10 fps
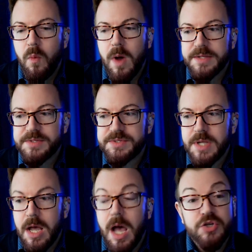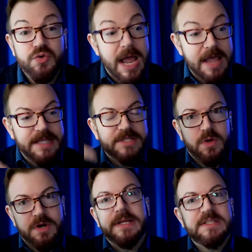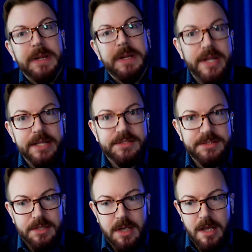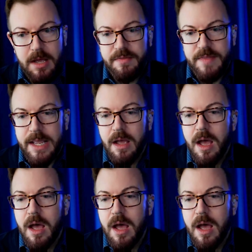was a driving sort of experience thing.